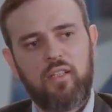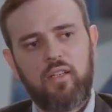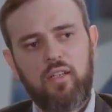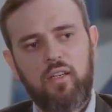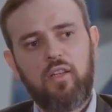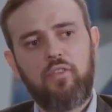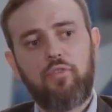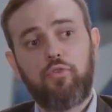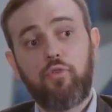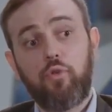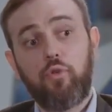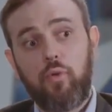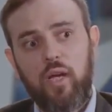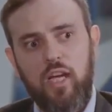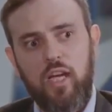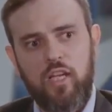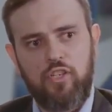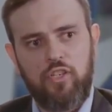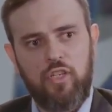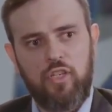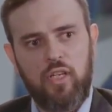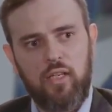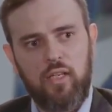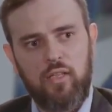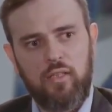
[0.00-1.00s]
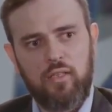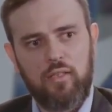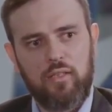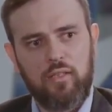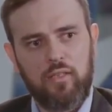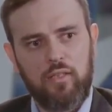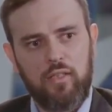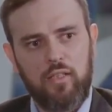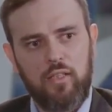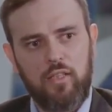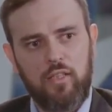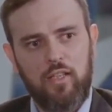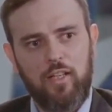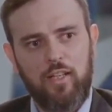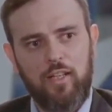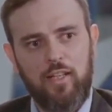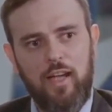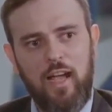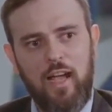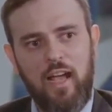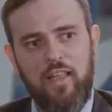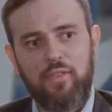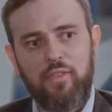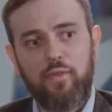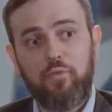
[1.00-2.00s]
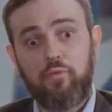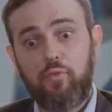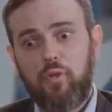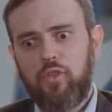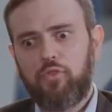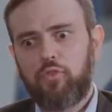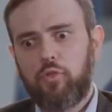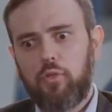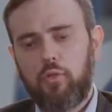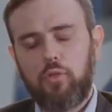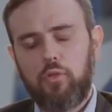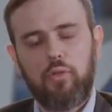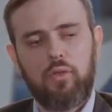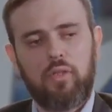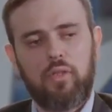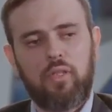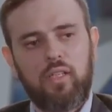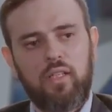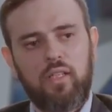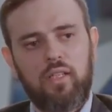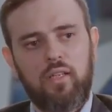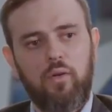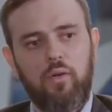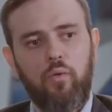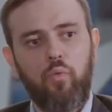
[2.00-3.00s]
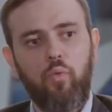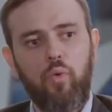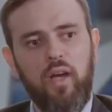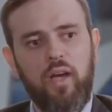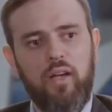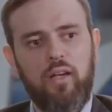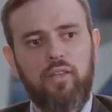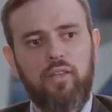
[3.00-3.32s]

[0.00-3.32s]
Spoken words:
into Asia. And if we were to look where